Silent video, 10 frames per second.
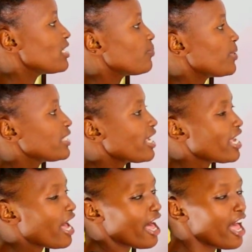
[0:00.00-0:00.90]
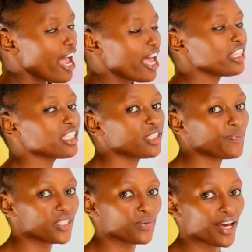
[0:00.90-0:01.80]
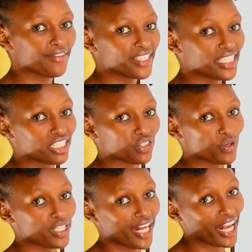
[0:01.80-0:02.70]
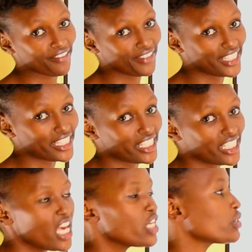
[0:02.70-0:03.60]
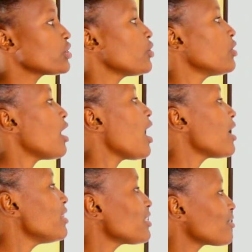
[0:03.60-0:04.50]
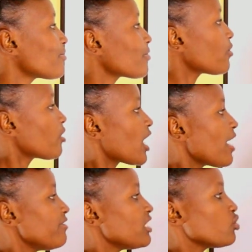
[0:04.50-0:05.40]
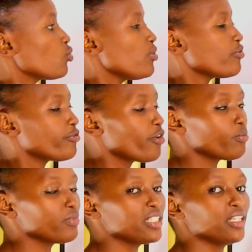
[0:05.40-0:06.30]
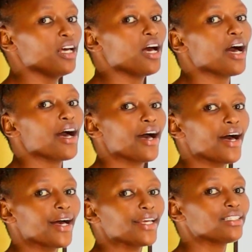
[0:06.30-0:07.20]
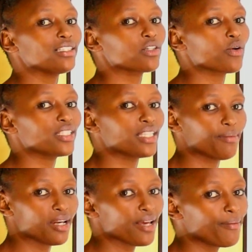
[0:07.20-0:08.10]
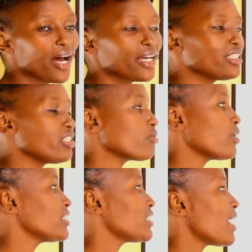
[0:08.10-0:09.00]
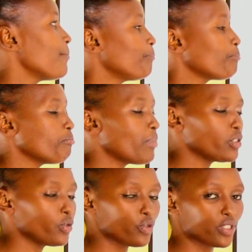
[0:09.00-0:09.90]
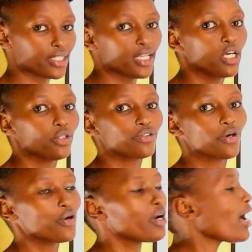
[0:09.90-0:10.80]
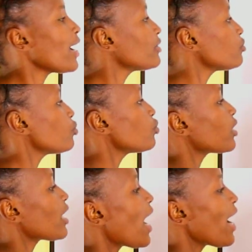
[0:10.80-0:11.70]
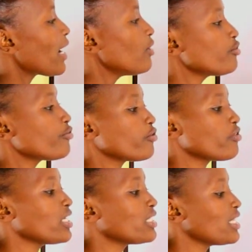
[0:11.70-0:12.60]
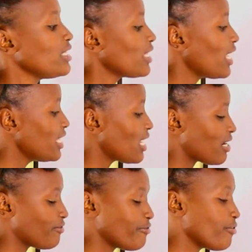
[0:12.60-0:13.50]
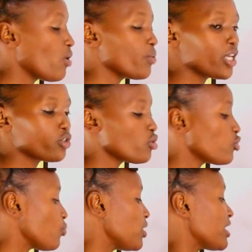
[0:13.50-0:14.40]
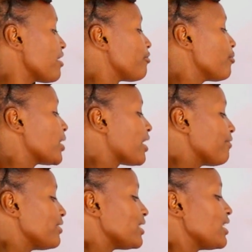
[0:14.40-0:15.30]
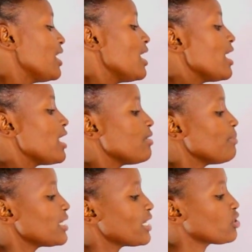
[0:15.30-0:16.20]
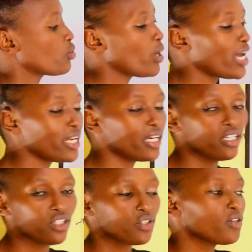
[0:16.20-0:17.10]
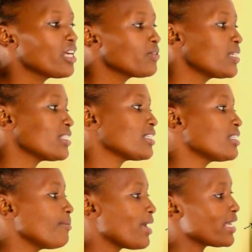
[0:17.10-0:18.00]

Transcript: the space here, and that space we have said it's called a cavity. So this cavity to be formed, it requires some labor, it requires some materials. So to account for it, in the NRM4 we are told to measure forming cavity in meters squared. So that one is the same